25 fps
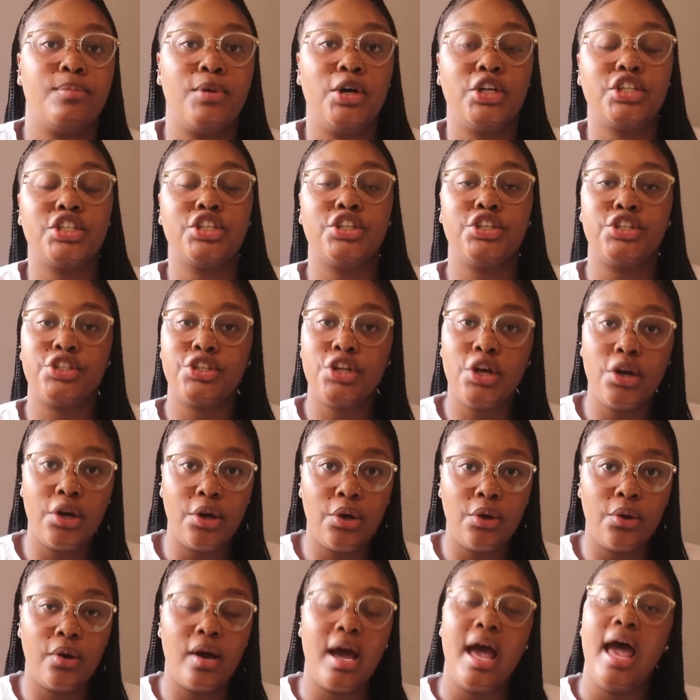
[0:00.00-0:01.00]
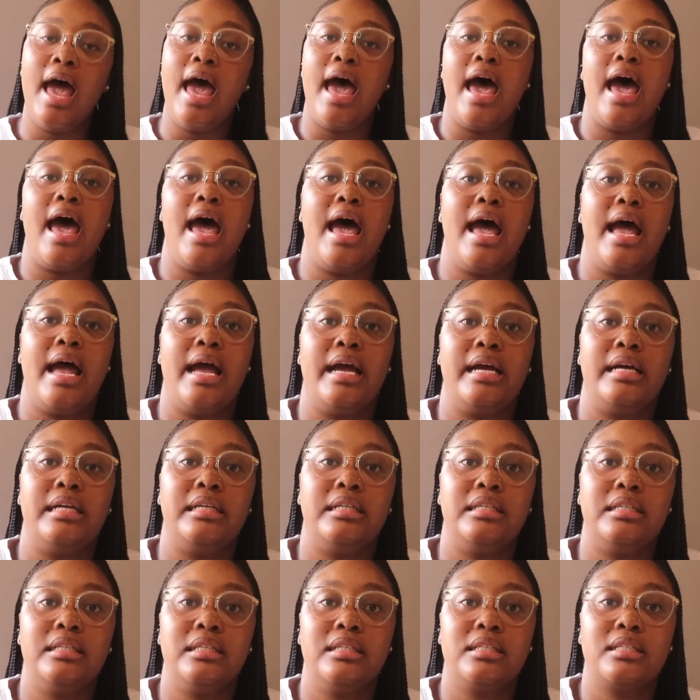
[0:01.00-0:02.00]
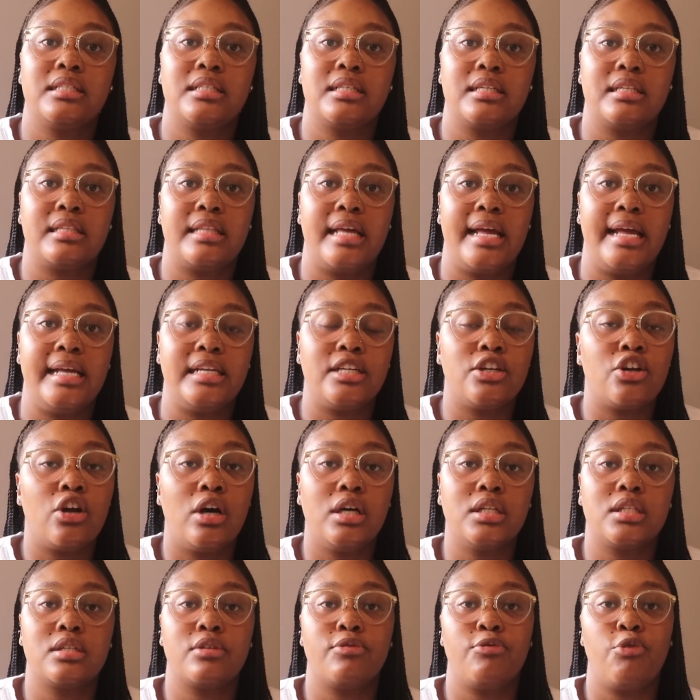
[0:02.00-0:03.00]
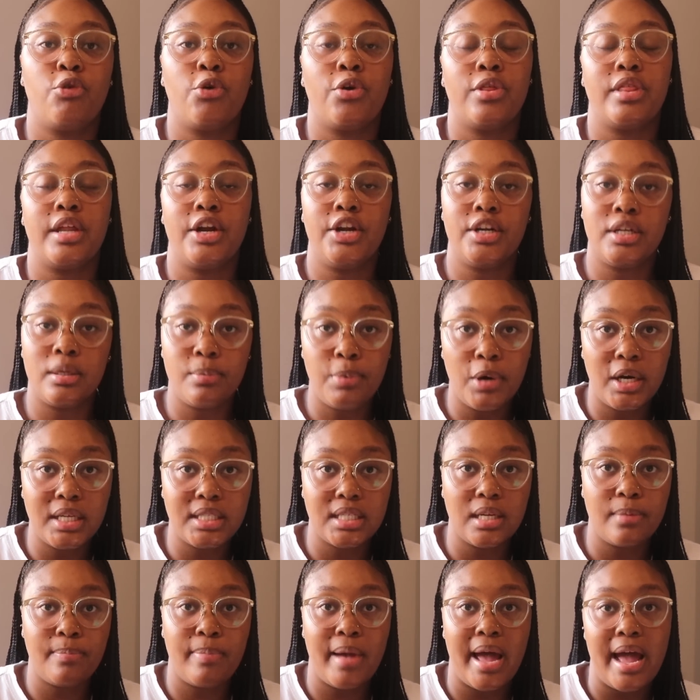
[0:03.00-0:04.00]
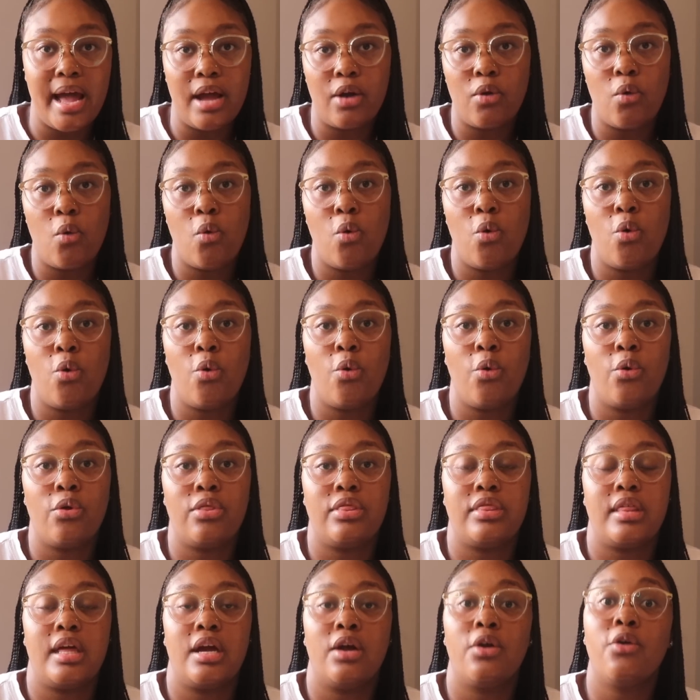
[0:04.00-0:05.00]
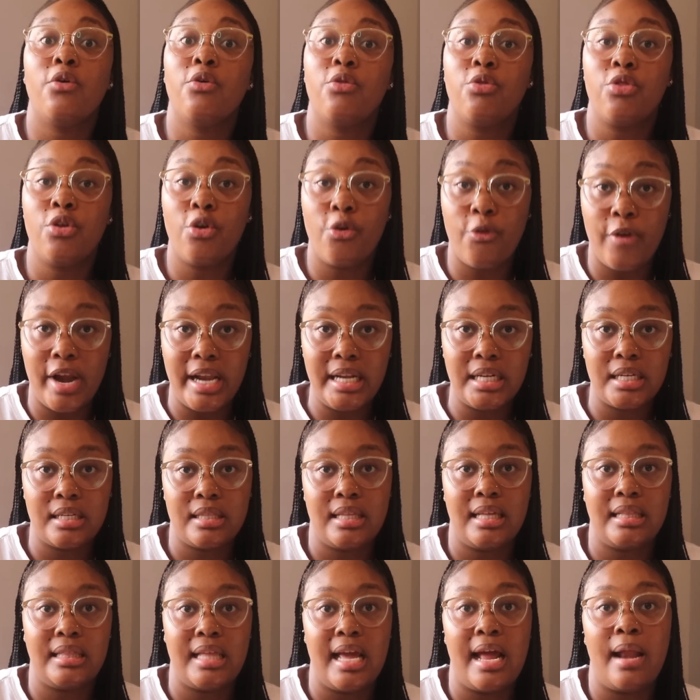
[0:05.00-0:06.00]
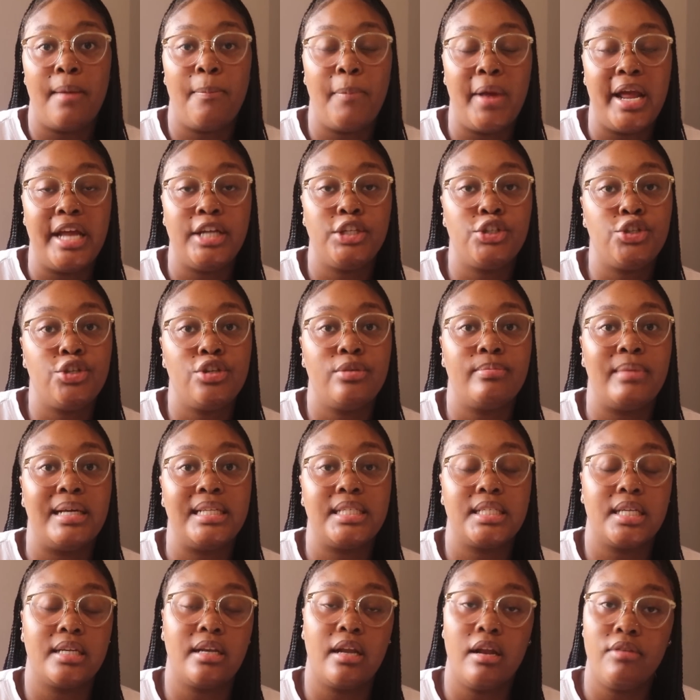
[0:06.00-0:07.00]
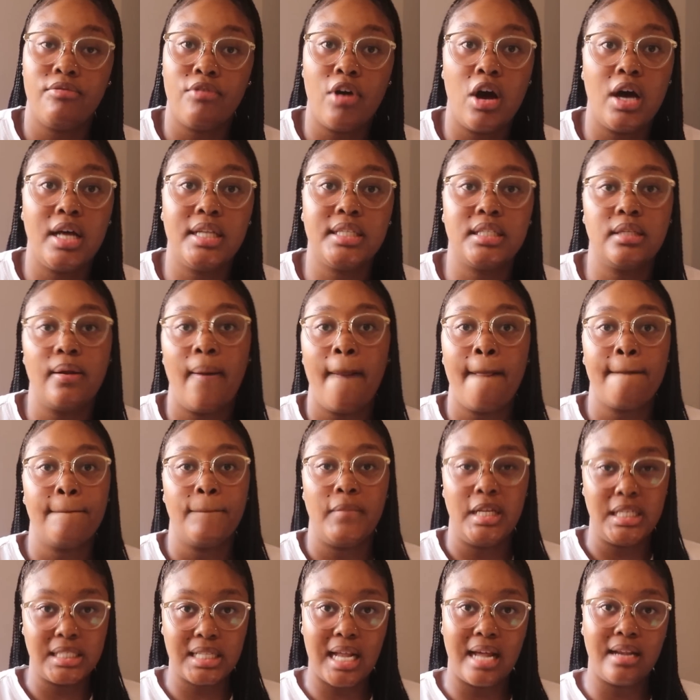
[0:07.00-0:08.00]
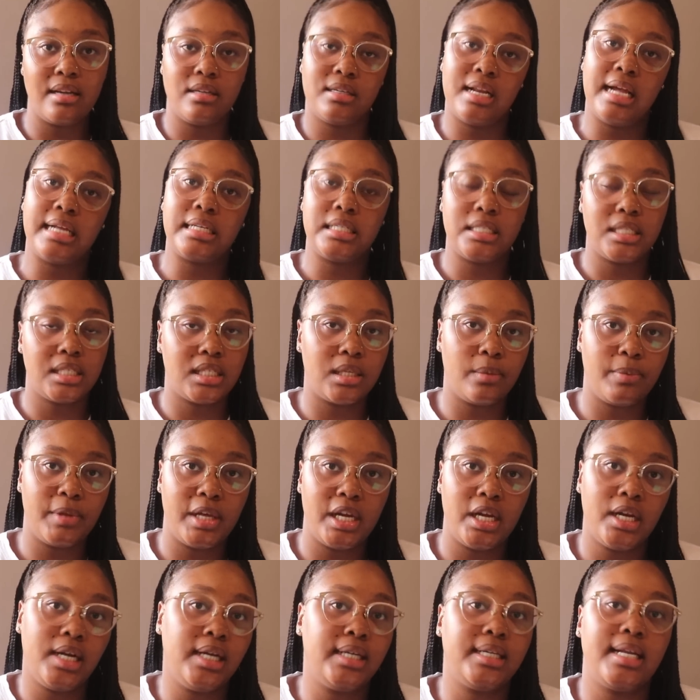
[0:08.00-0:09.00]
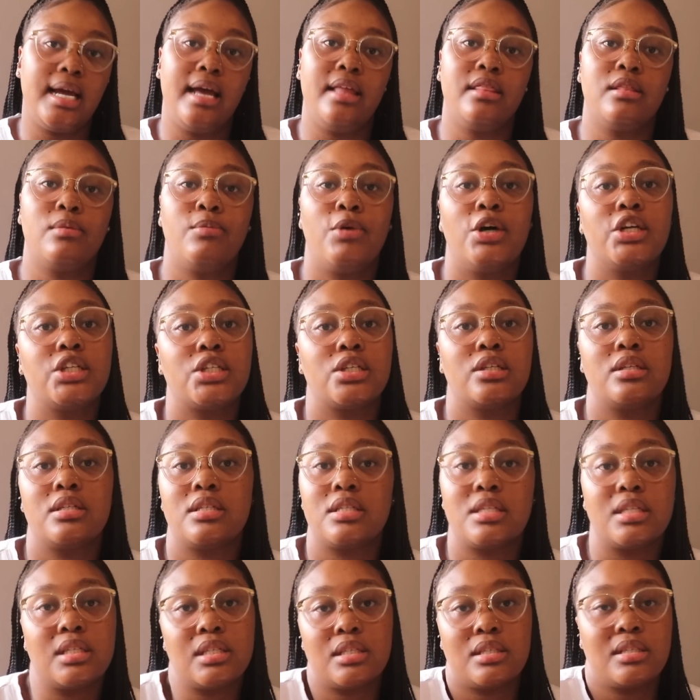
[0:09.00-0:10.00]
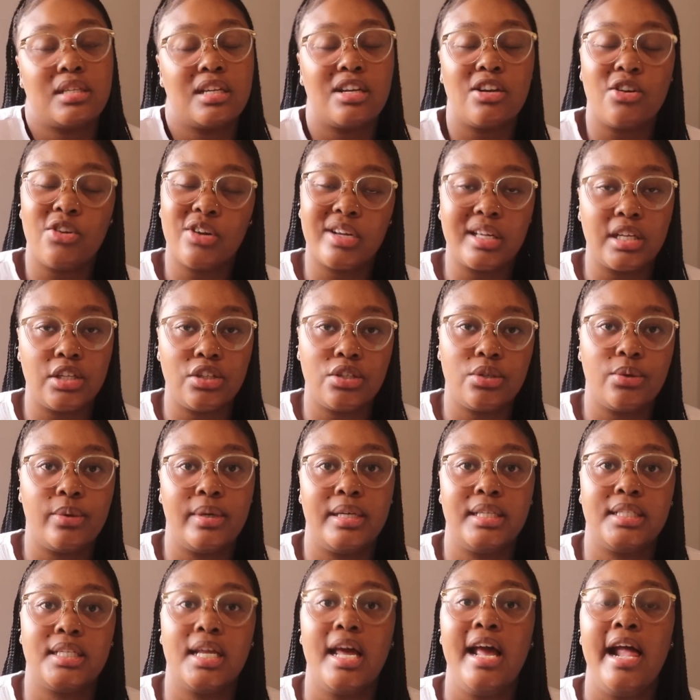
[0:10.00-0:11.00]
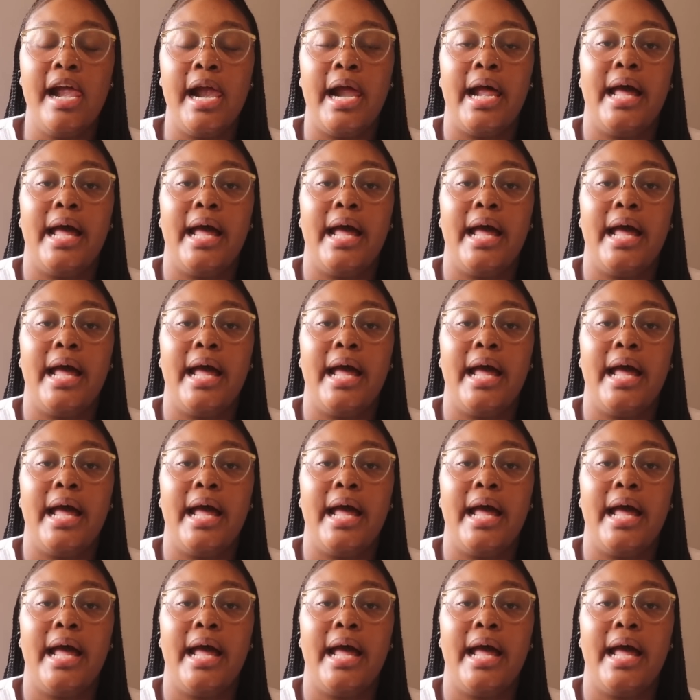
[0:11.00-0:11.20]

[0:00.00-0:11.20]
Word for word: the Marshalls know, and they didn't ask for their deposit back or their the rent that they had paid two months in advance. They just kind of like disappeared, and the Marshalls just didn't look into it.